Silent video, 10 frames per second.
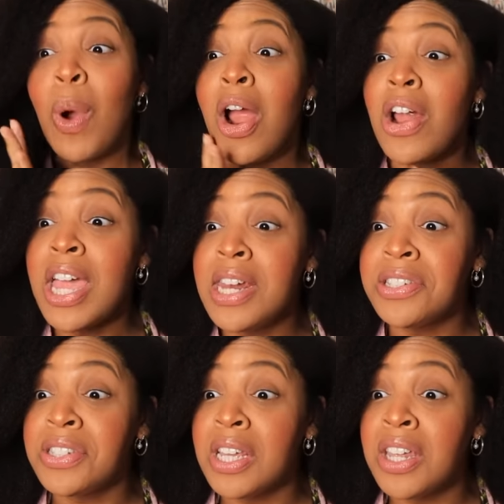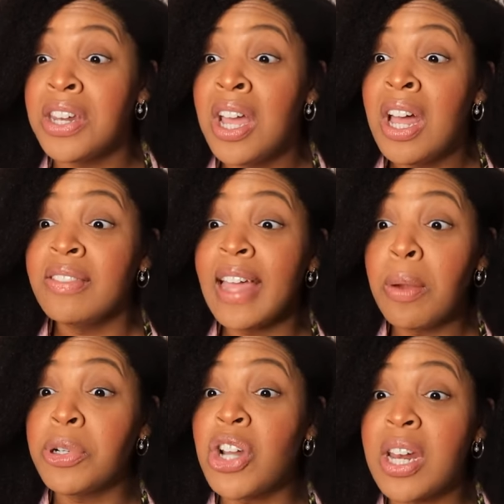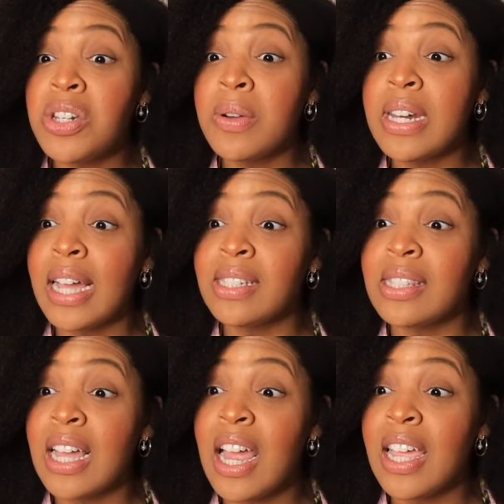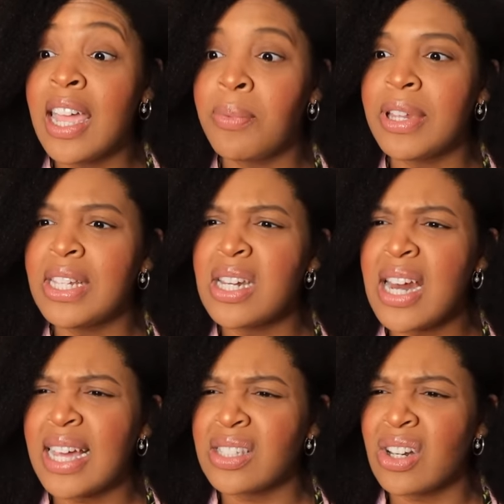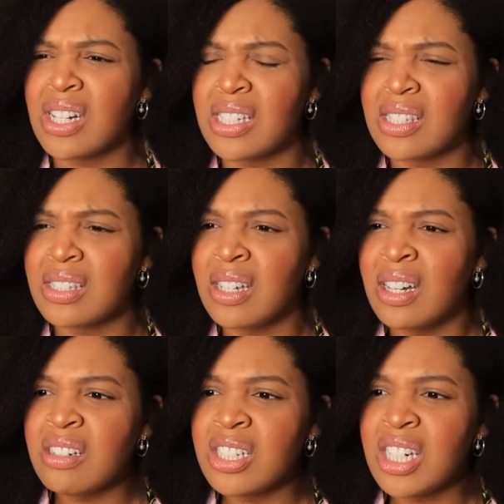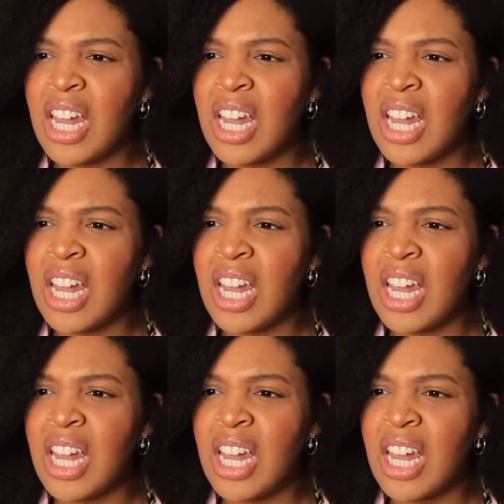were innocent. They were trying to do a nice thing. He really did ask her because she